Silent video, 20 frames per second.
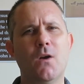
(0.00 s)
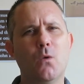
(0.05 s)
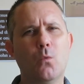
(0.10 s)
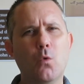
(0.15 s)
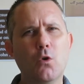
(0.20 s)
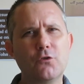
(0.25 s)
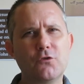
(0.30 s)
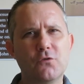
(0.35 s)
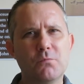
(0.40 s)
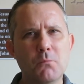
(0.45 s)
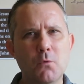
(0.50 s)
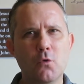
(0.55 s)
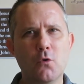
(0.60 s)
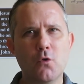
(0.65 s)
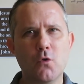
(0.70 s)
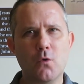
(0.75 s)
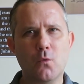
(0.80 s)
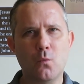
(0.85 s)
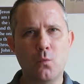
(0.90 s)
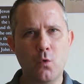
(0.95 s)
What's
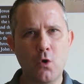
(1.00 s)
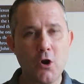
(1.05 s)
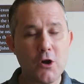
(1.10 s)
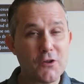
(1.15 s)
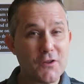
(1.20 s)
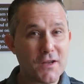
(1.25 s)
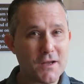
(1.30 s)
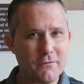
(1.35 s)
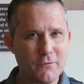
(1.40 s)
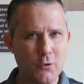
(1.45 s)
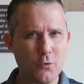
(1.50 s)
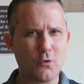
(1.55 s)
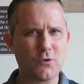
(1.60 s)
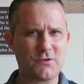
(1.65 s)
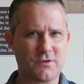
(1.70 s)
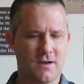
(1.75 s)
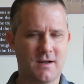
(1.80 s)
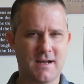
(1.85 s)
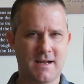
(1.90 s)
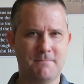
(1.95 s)
more worthy of your
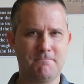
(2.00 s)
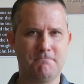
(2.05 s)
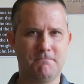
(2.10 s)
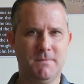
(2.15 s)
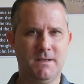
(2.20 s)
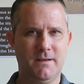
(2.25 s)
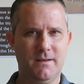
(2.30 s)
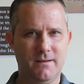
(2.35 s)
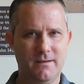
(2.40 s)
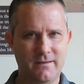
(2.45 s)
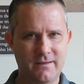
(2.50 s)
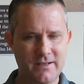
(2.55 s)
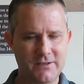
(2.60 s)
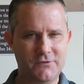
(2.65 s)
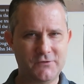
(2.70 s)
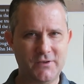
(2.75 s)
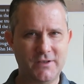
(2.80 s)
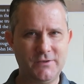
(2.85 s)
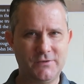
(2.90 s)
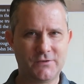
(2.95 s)
time
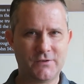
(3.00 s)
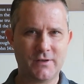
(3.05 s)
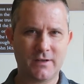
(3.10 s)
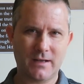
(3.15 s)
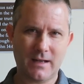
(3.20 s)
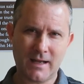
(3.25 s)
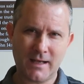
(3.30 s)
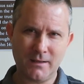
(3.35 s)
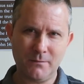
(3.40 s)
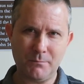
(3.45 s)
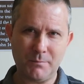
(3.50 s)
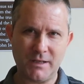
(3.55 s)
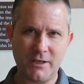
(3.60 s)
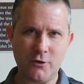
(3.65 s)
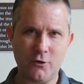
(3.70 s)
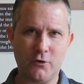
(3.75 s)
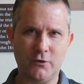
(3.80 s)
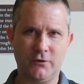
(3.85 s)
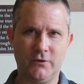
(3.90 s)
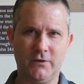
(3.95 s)
this Easter and
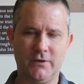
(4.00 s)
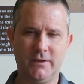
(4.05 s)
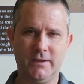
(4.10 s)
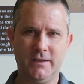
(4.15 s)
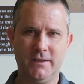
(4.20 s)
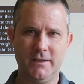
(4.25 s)
beyond